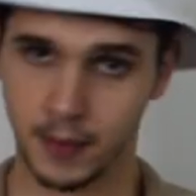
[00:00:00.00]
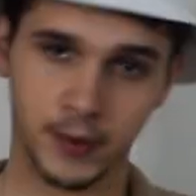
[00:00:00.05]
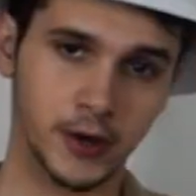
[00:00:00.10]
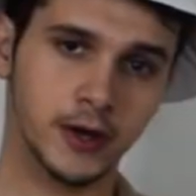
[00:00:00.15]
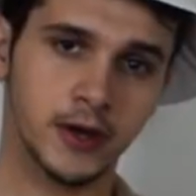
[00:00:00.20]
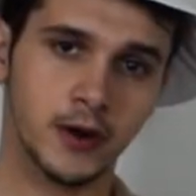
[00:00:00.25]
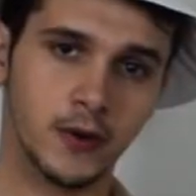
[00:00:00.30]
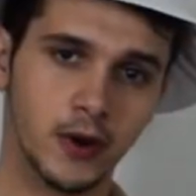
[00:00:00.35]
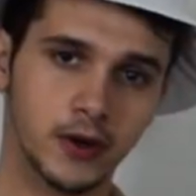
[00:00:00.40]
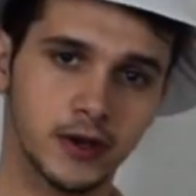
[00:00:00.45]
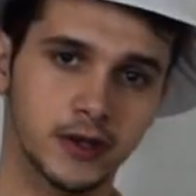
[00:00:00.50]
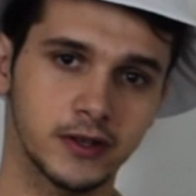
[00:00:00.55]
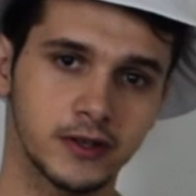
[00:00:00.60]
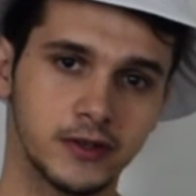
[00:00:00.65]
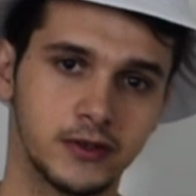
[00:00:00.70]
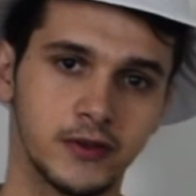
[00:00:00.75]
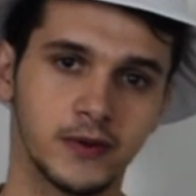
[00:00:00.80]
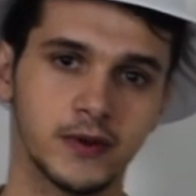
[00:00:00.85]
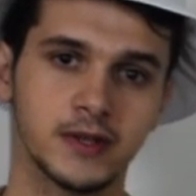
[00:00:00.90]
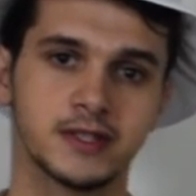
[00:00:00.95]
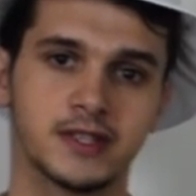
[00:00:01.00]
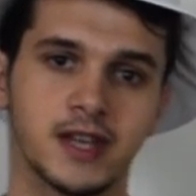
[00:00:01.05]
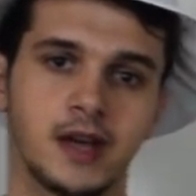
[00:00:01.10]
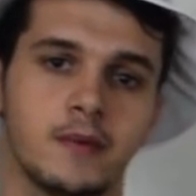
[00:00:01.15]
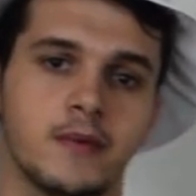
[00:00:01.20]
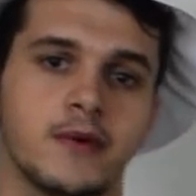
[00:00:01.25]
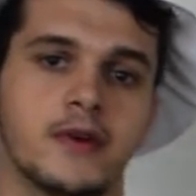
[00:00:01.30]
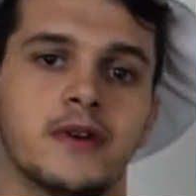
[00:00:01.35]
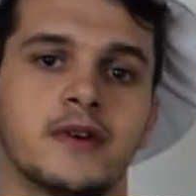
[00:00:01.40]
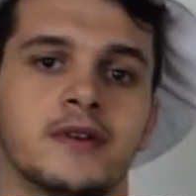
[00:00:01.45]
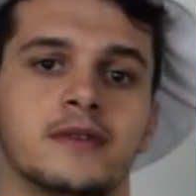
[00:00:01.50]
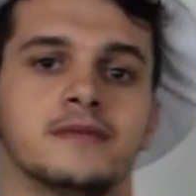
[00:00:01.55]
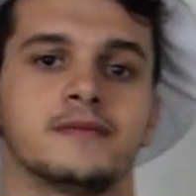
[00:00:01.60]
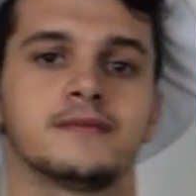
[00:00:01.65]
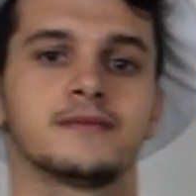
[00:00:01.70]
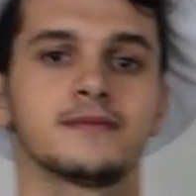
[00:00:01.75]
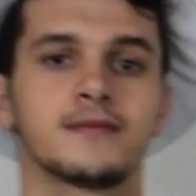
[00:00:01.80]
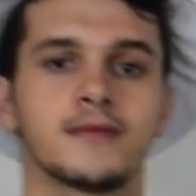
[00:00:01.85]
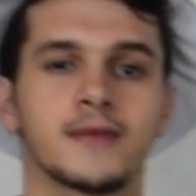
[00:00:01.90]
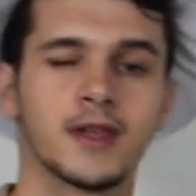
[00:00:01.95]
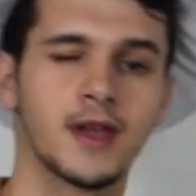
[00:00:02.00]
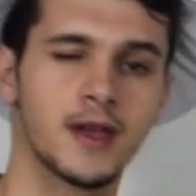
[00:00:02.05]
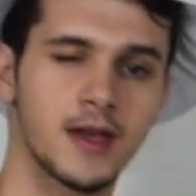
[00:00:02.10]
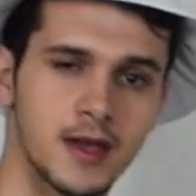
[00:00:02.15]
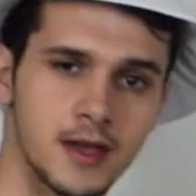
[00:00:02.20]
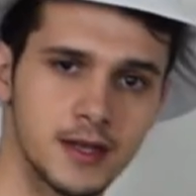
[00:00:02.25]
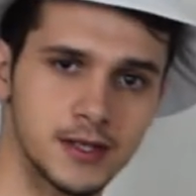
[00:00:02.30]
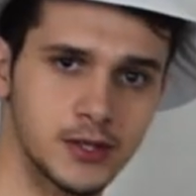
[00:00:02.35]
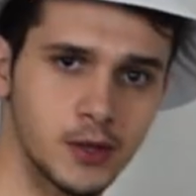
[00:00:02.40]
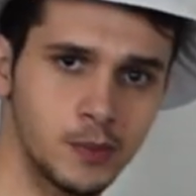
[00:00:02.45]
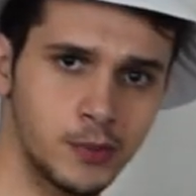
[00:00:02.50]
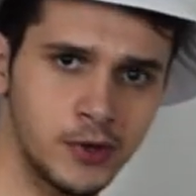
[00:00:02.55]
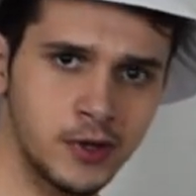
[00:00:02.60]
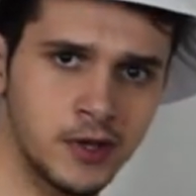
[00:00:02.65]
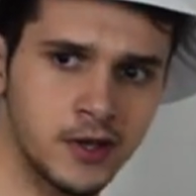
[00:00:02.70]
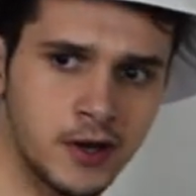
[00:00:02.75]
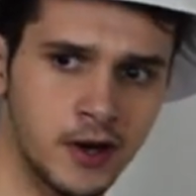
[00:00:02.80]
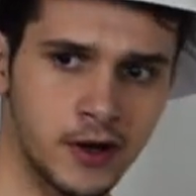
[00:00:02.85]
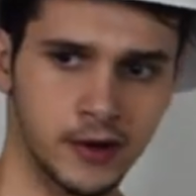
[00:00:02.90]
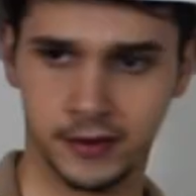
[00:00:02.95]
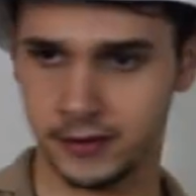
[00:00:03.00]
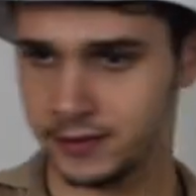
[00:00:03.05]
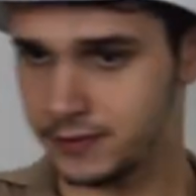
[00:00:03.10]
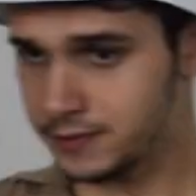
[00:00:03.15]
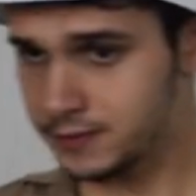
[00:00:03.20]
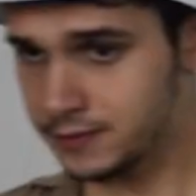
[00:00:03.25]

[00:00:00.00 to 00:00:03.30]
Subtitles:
I'm gonna rock it during summer. So bring it on.